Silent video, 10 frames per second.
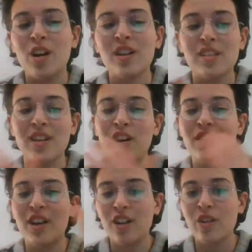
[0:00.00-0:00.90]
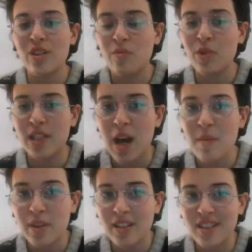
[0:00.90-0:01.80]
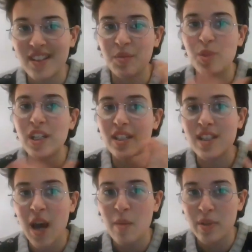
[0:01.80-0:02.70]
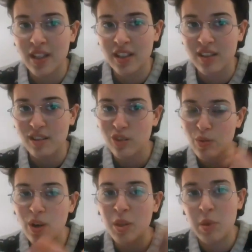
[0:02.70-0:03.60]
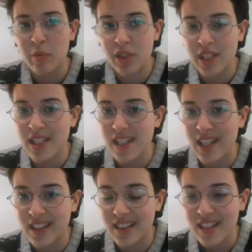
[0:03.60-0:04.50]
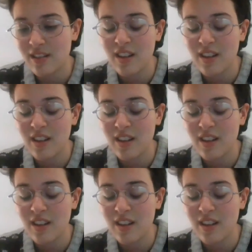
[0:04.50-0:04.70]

all the colors of what happened and what is happening to all the people in this land.